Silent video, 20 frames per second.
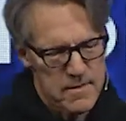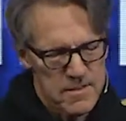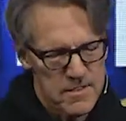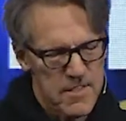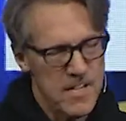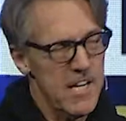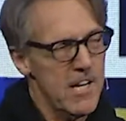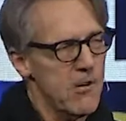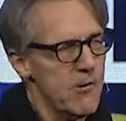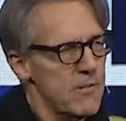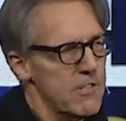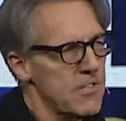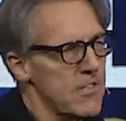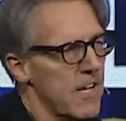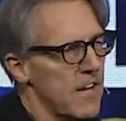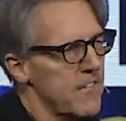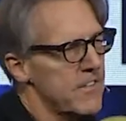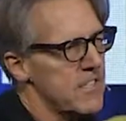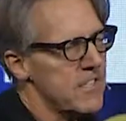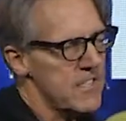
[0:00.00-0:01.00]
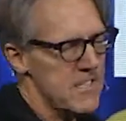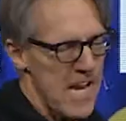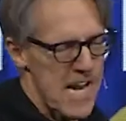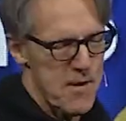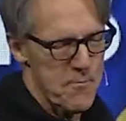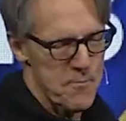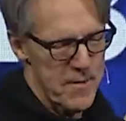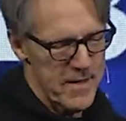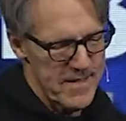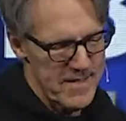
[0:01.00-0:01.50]
It's an interesting
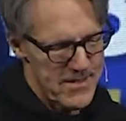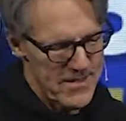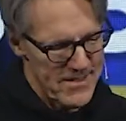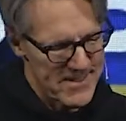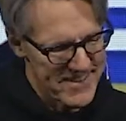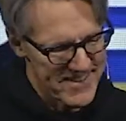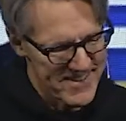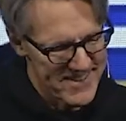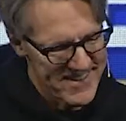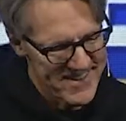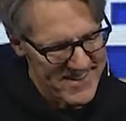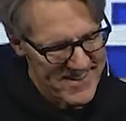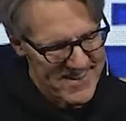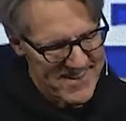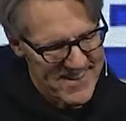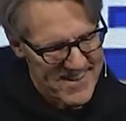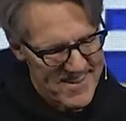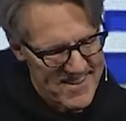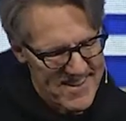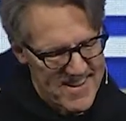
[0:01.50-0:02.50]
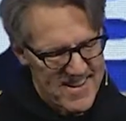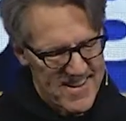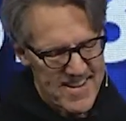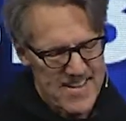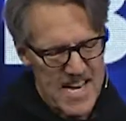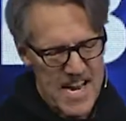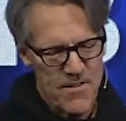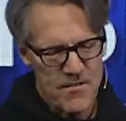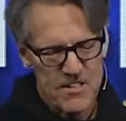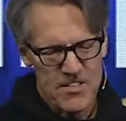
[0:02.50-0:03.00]
statement.
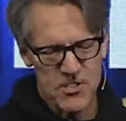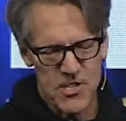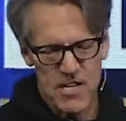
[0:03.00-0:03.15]
David